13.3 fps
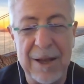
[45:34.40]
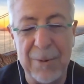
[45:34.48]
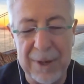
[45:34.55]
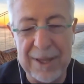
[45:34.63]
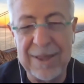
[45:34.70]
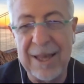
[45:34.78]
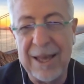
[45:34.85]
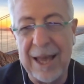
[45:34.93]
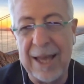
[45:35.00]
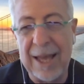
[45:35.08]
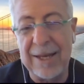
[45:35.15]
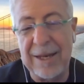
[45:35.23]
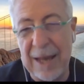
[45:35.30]
with,
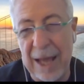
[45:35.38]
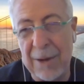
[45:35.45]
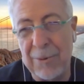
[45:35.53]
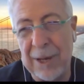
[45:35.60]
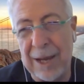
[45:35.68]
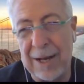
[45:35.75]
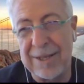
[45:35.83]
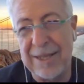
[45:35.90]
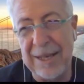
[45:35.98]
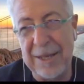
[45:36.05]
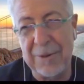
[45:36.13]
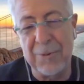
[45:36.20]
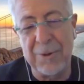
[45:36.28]
and now we are
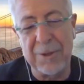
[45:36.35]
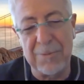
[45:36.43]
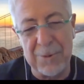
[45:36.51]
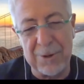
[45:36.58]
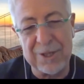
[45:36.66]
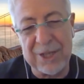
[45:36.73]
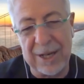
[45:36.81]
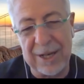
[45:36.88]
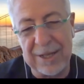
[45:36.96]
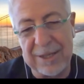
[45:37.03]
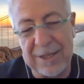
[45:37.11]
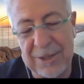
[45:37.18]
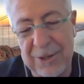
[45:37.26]
dealing with more
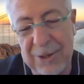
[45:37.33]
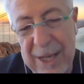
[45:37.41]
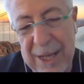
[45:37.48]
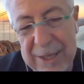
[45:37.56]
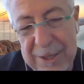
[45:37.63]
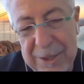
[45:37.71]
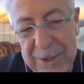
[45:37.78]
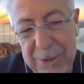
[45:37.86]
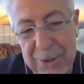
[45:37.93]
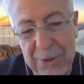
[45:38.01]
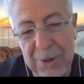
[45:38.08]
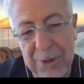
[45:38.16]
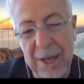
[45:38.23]
challenges related
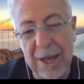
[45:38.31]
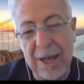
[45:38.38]
to